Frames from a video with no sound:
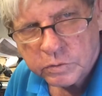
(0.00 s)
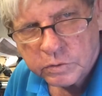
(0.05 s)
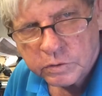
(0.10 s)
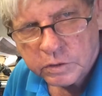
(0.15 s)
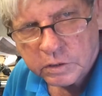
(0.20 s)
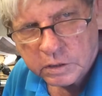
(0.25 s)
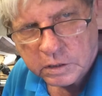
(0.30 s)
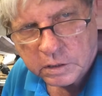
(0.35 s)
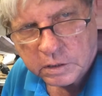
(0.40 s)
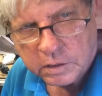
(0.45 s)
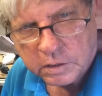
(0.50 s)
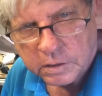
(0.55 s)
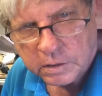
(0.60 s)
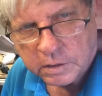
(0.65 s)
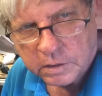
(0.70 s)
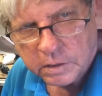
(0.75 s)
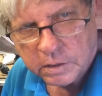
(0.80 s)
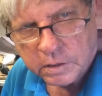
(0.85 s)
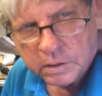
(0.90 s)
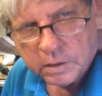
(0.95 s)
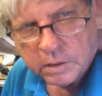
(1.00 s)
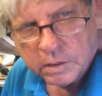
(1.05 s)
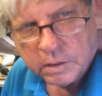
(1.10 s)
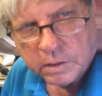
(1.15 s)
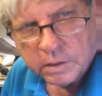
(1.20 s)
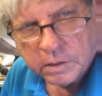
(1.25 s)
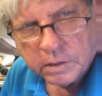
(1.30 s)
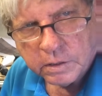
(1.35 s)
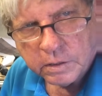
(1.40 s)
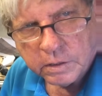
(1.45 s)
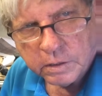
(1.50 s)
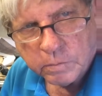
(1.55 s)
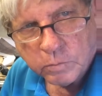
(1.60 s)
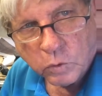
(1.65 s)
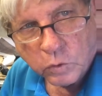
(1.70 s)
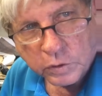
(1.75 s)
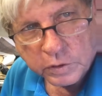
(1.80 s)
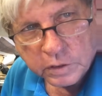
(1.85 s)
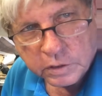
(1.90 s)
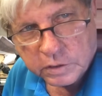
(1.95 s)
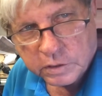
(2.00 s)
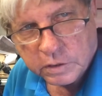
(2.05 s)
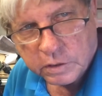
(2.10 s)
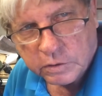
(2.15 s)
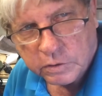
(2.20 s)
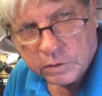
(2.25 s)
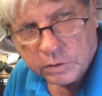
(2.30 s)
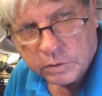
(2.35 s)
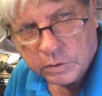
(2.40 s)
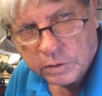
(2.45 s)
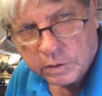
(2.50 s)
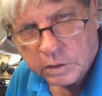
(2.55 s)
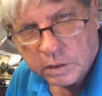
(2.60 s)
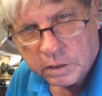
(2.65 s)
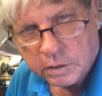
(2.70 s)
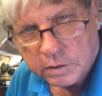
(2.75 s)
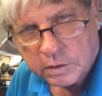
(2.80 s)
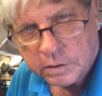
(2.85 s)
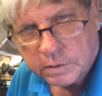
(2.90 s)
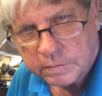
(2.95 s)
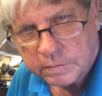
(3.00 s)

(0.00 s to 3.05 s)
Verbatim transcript: the the mortise that you're going to cut.